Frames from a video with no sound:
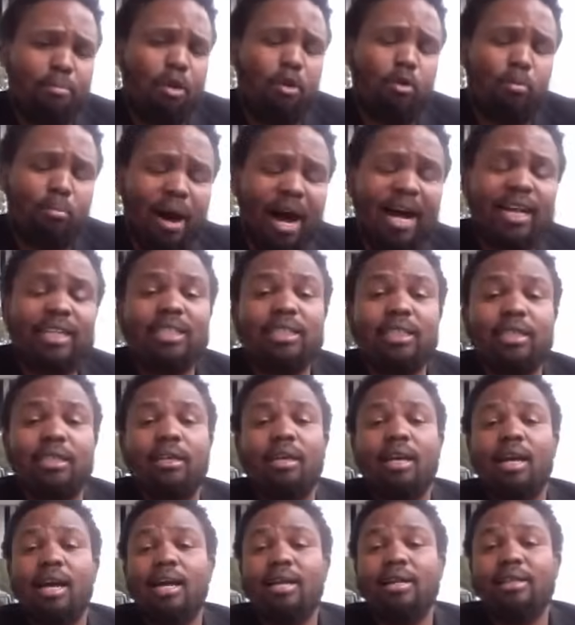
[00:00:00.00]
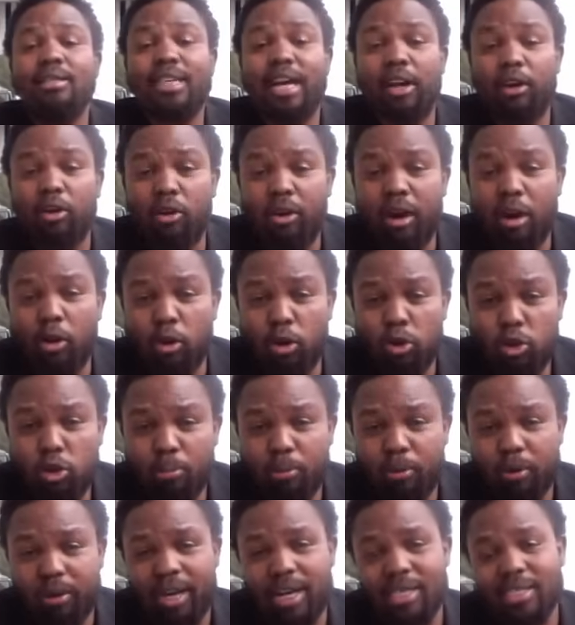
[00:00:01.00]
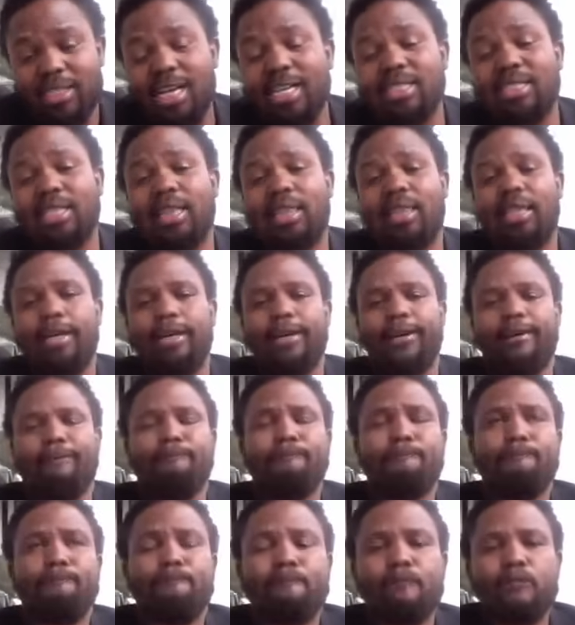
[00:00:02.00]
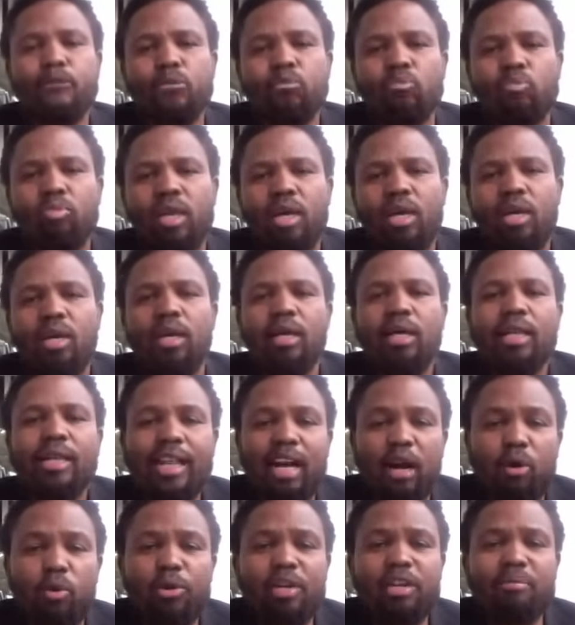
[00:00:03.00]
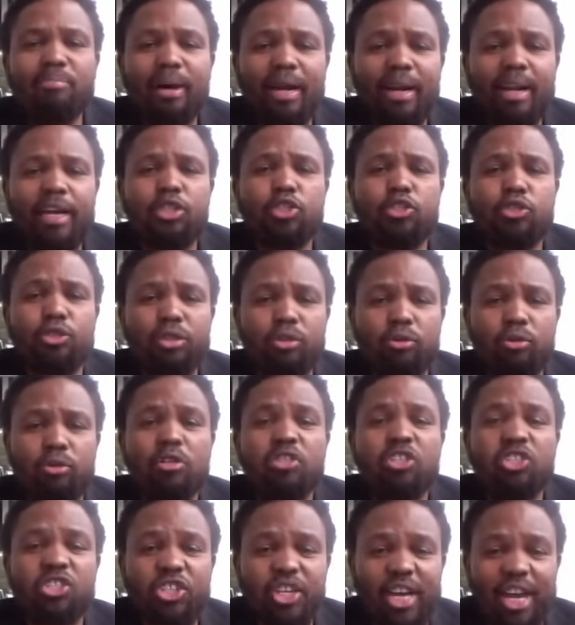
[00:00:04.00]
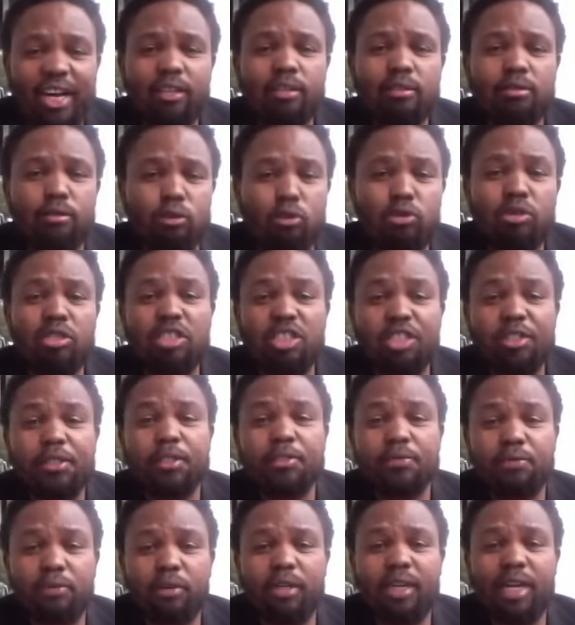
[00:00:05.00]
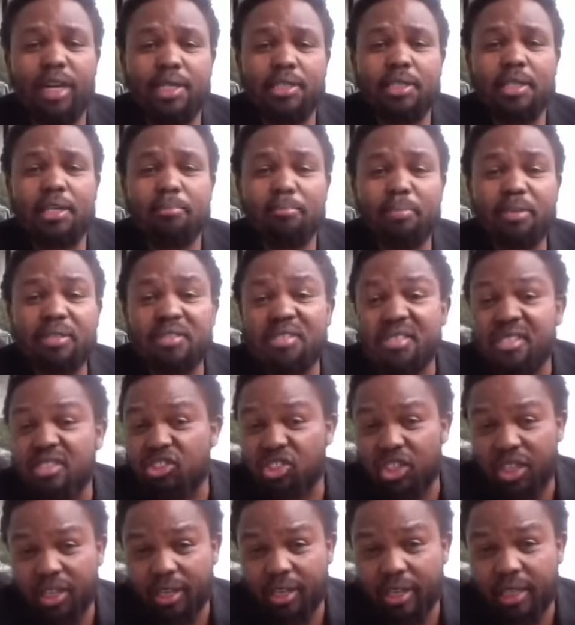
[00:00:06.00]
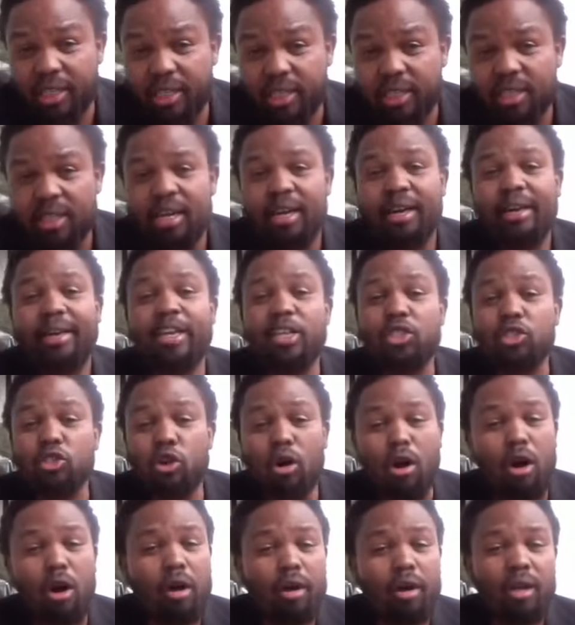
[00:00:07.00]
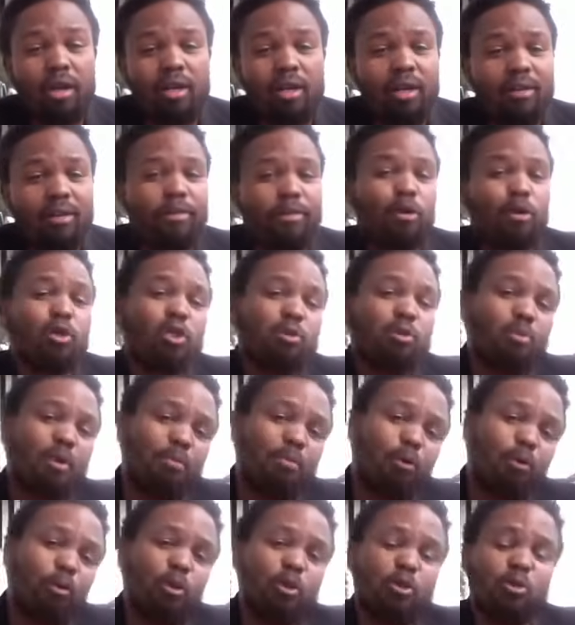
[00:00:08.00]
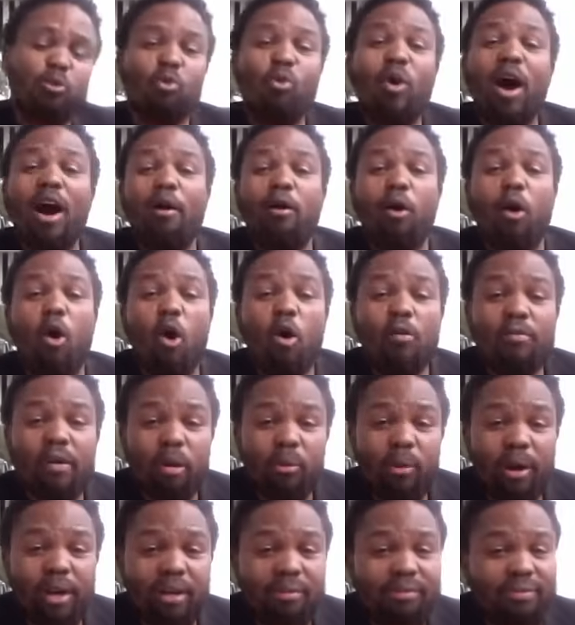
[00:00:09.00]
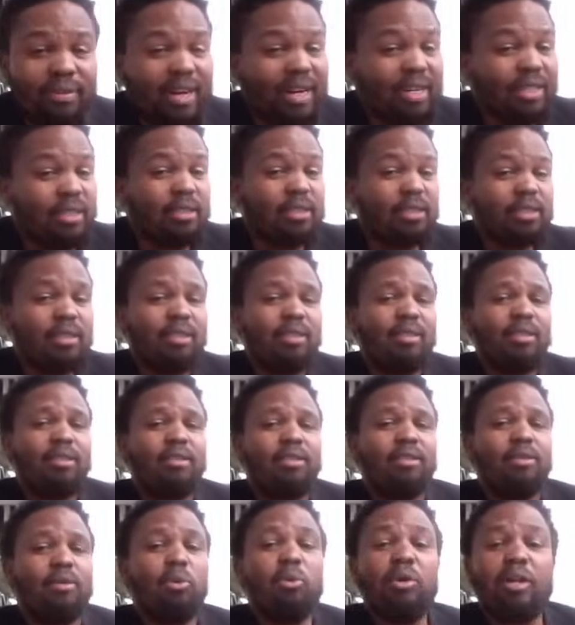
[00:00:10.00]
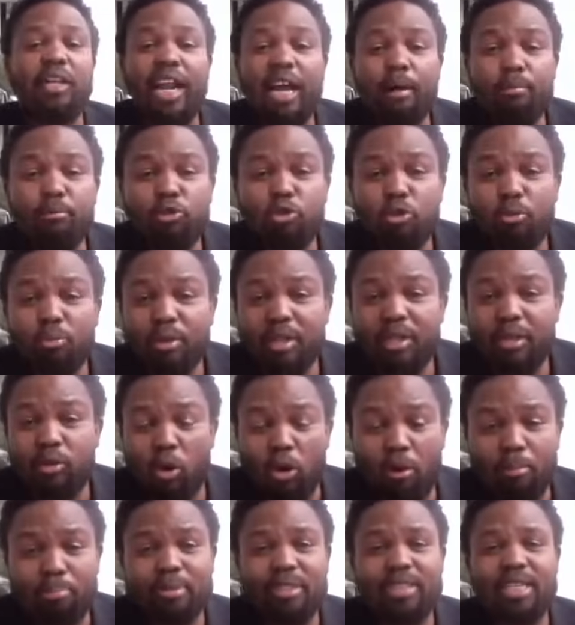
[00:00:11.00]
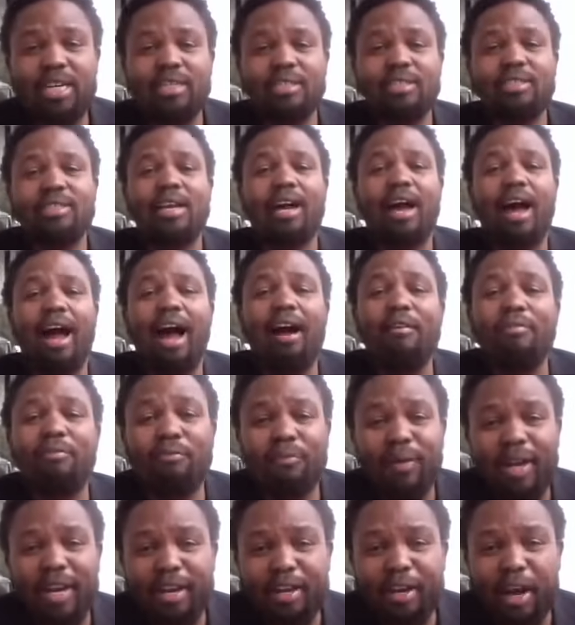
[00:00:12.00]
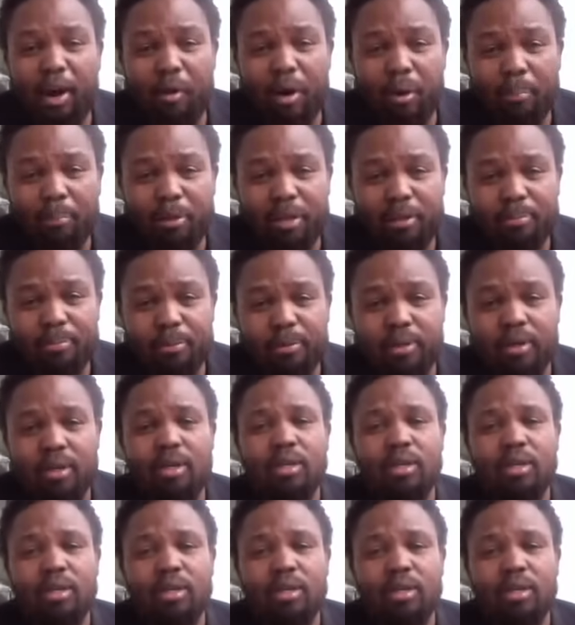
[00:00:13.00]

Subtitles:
but they're no longer going to broadcast. Here's the thing. Saudi managed to negotiate good deals for the SABC generally. He's gone. Those people who are overqualified, who claim to be competent, are failing our people.